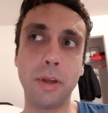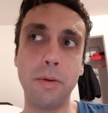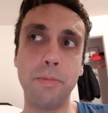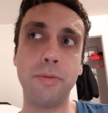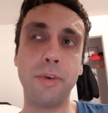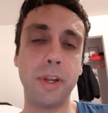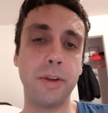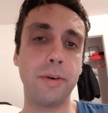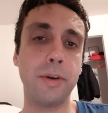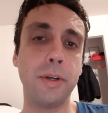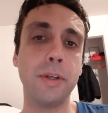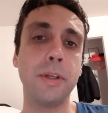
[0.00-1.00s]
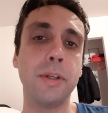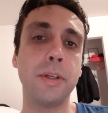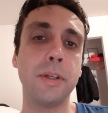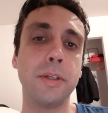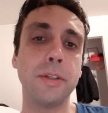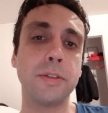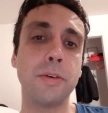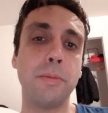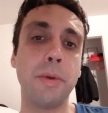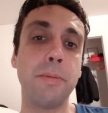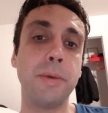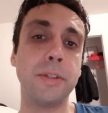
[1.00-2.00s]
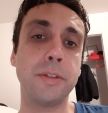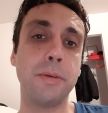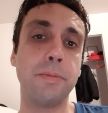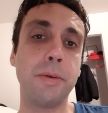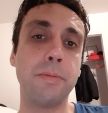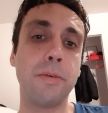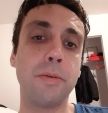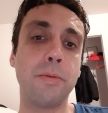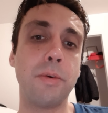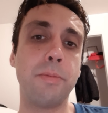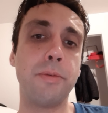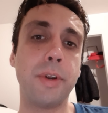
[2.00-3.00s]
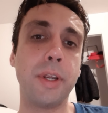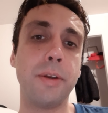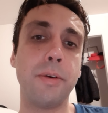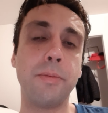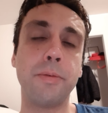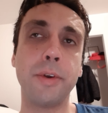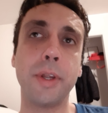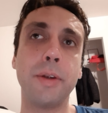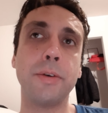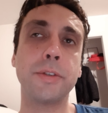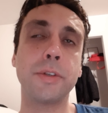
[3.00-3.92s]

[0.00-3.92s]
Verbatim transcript: a prayer. So maybe it's the people who were praying her prayer.